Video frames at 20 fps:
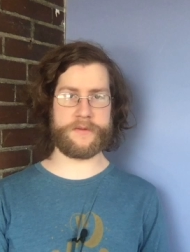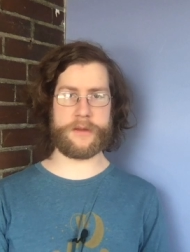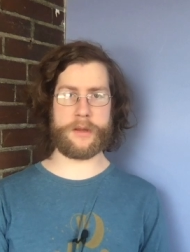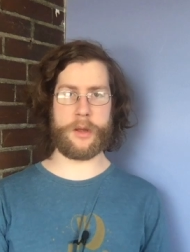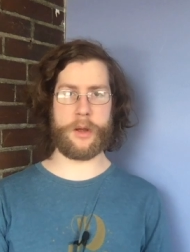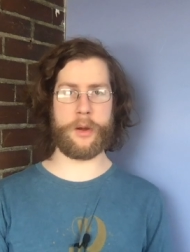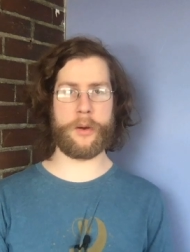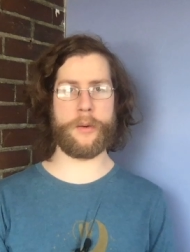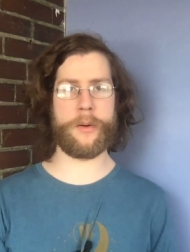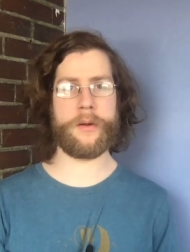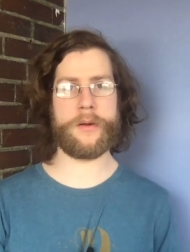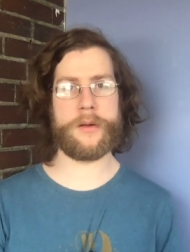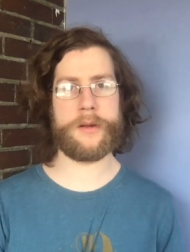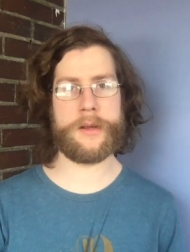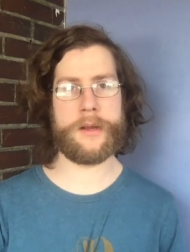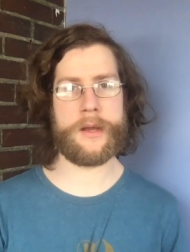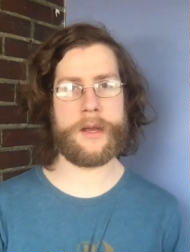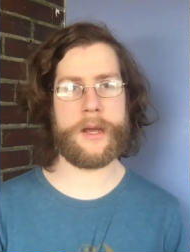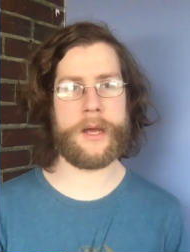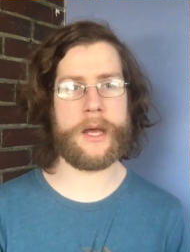hope
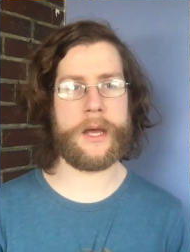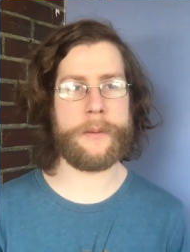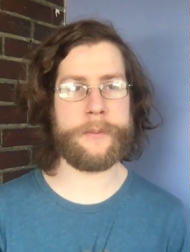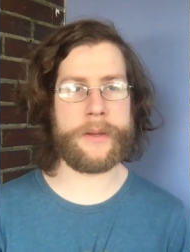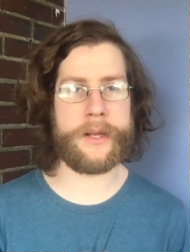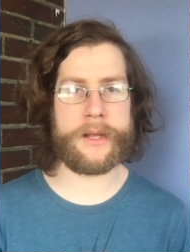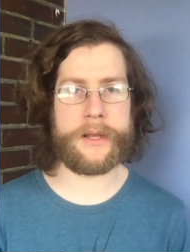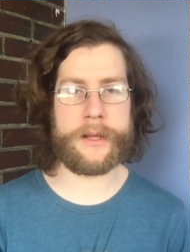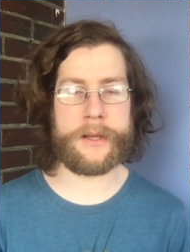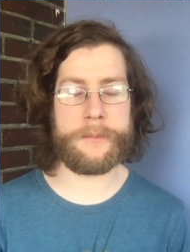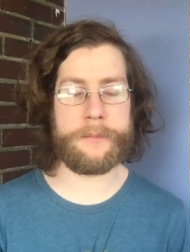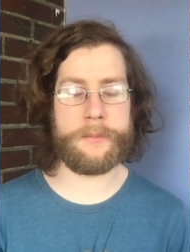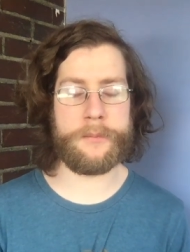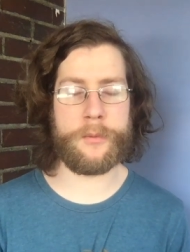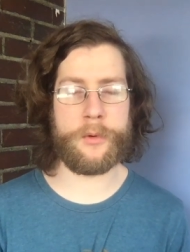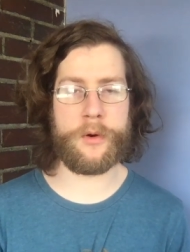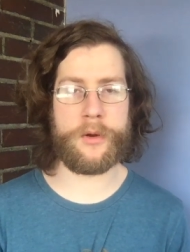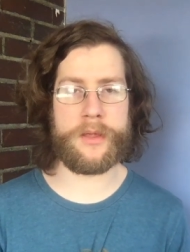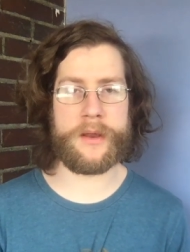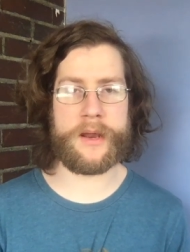I'd be
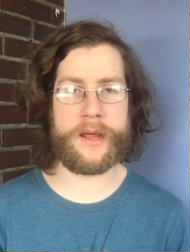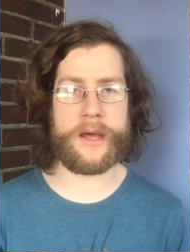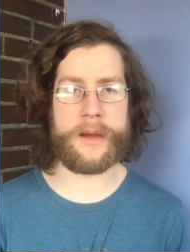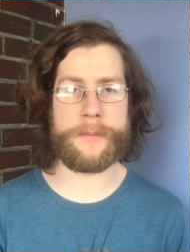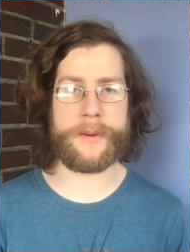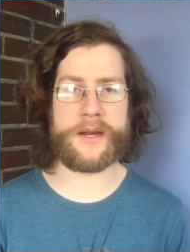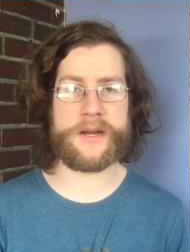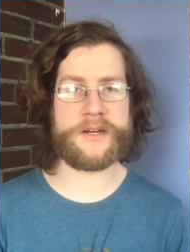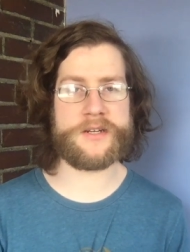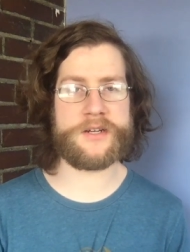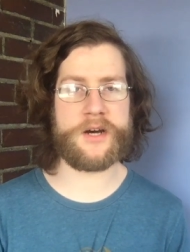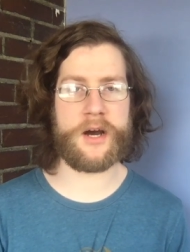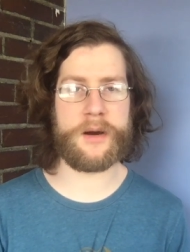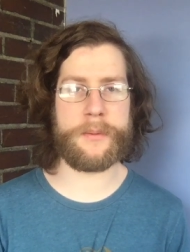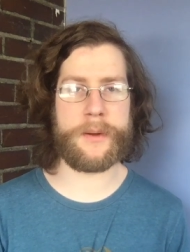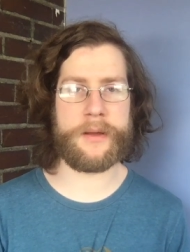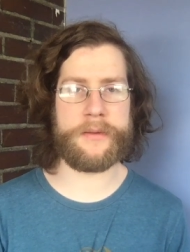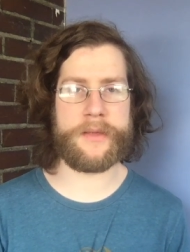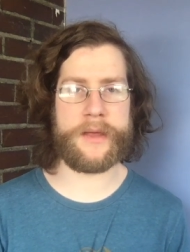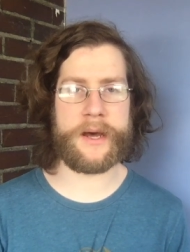more than happy to talk
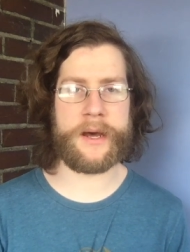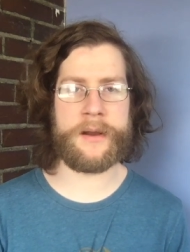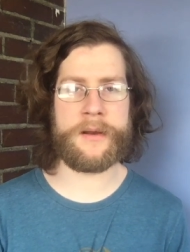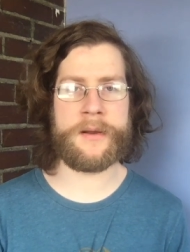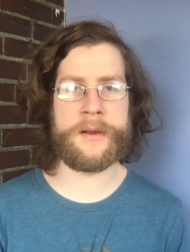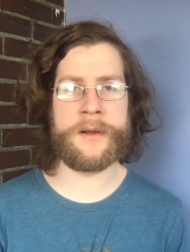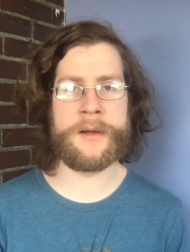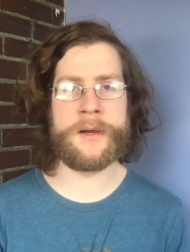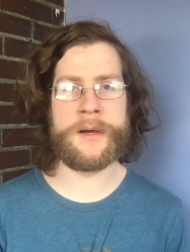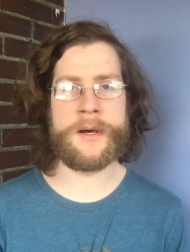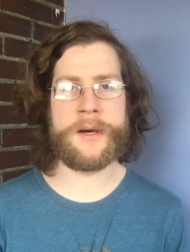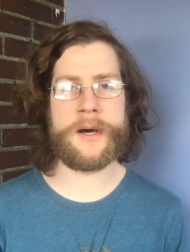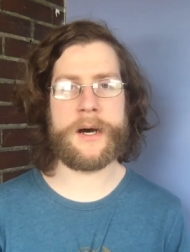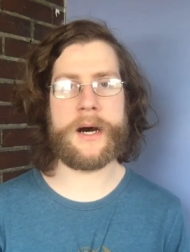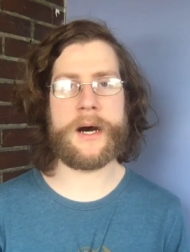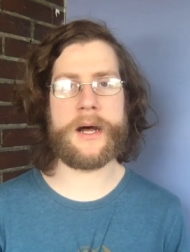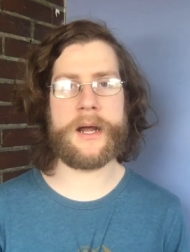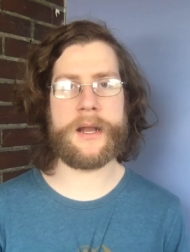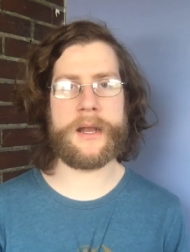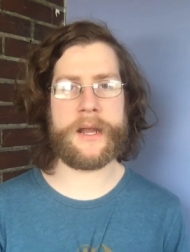about that.
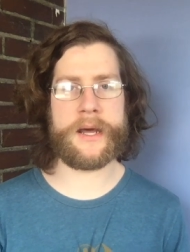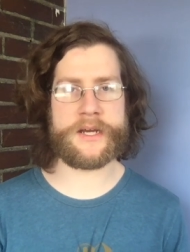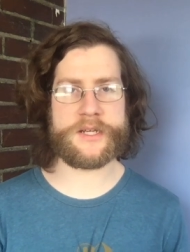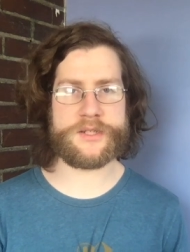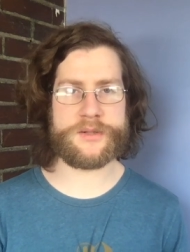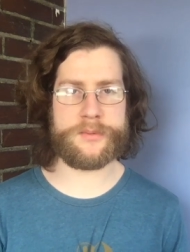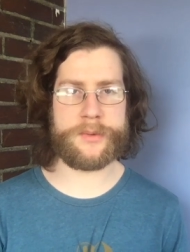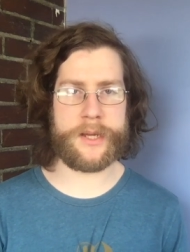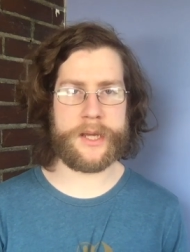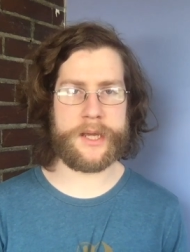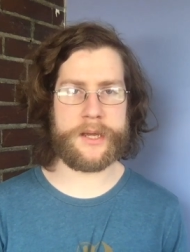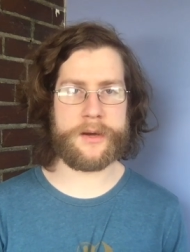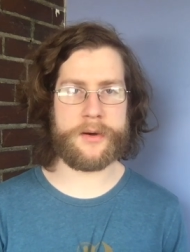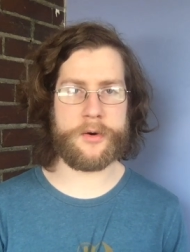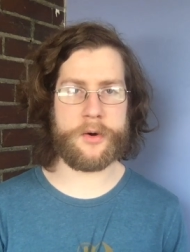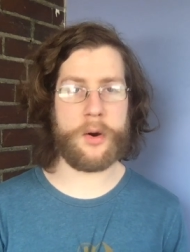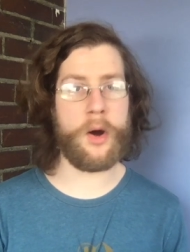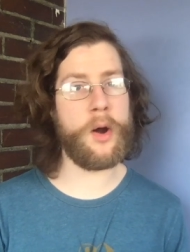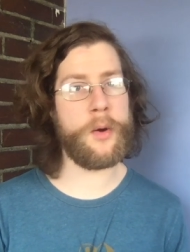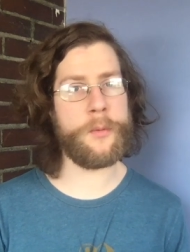Uh, next week
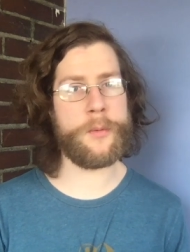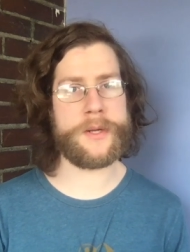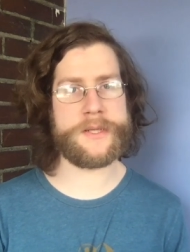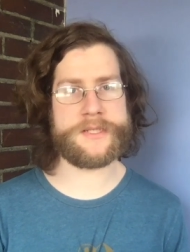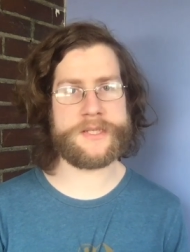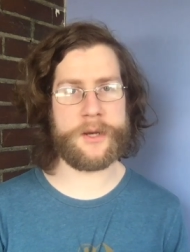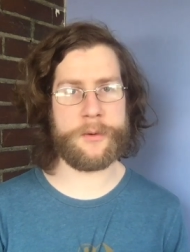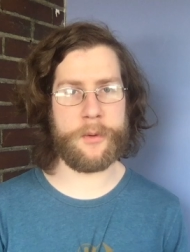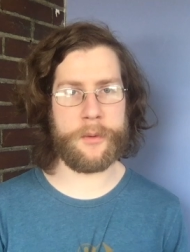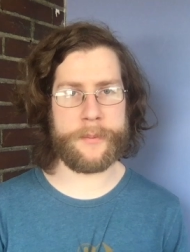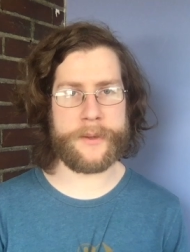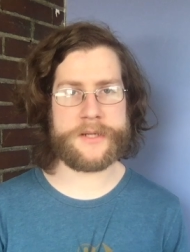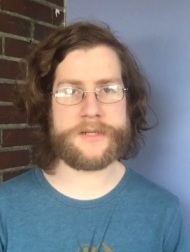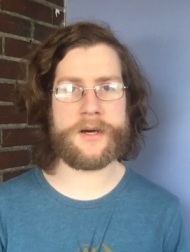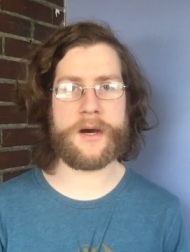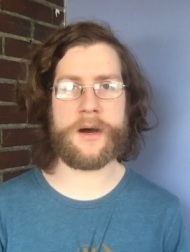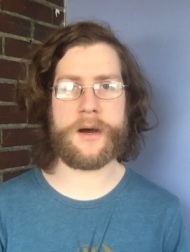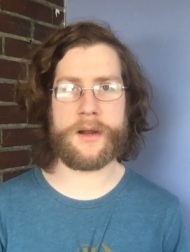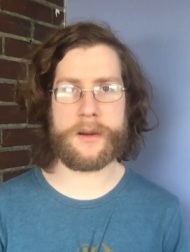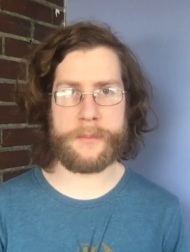or on Wednesday, we'll be
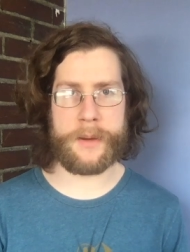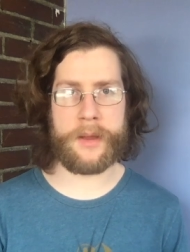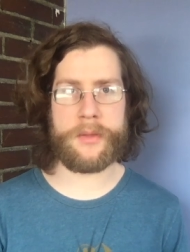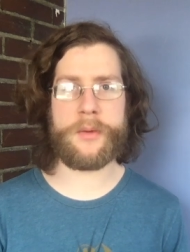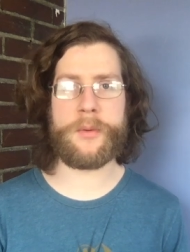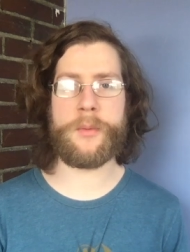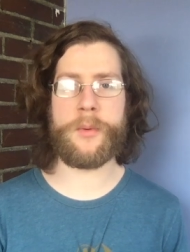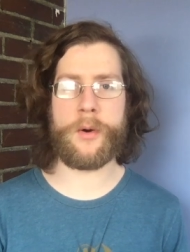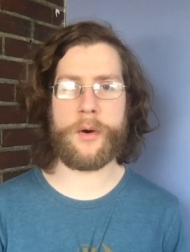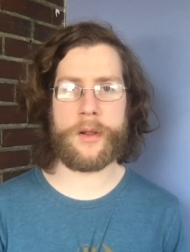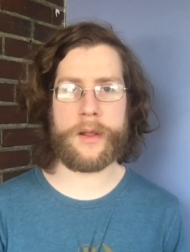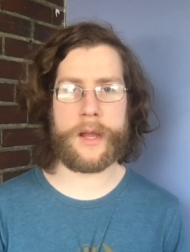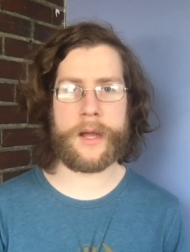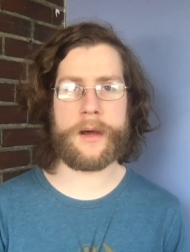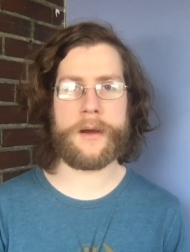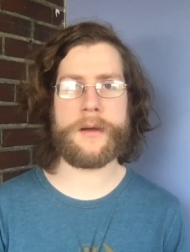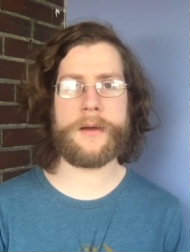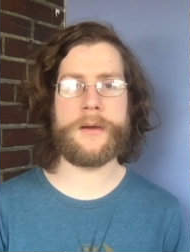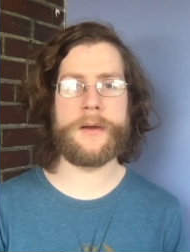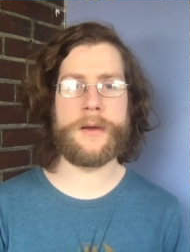talking about the
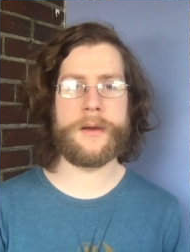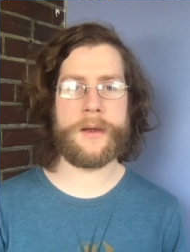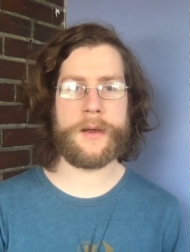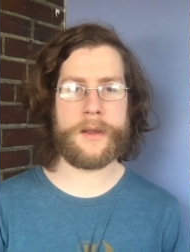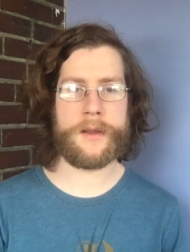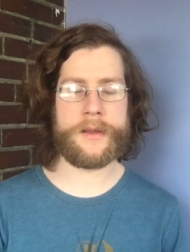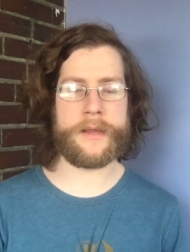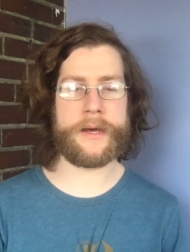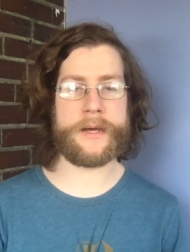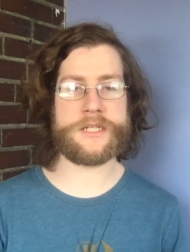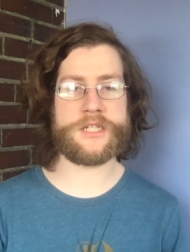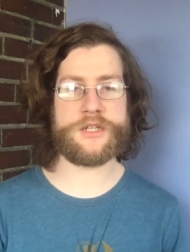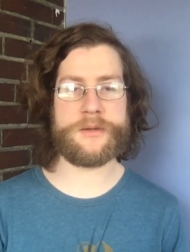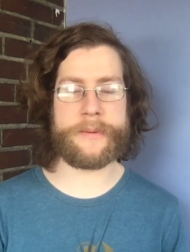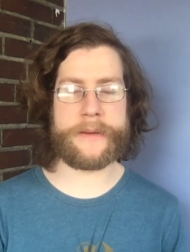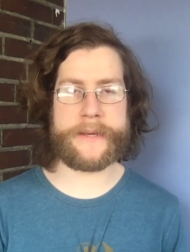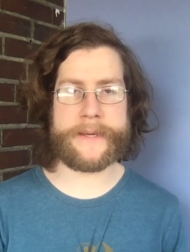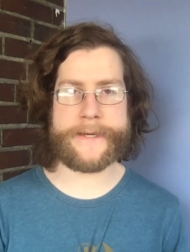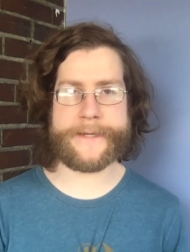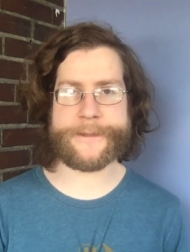Warlock. That
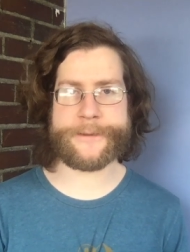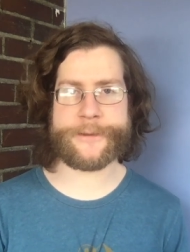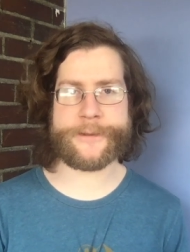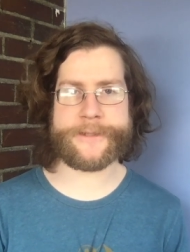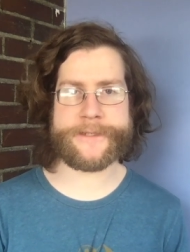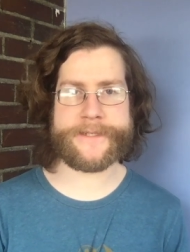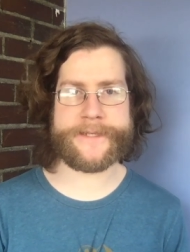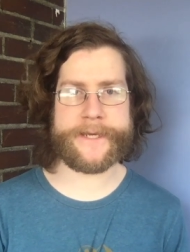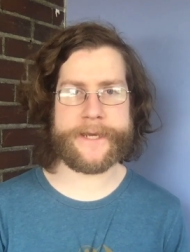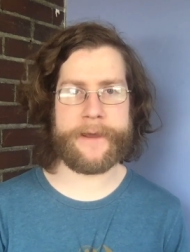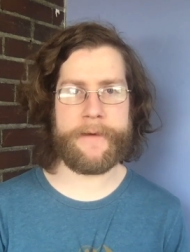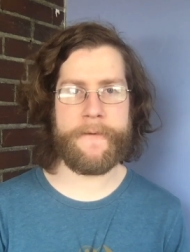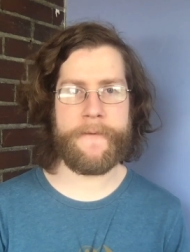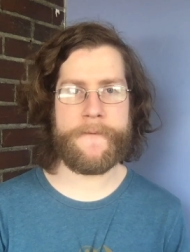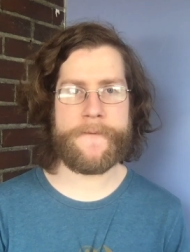should be interesting.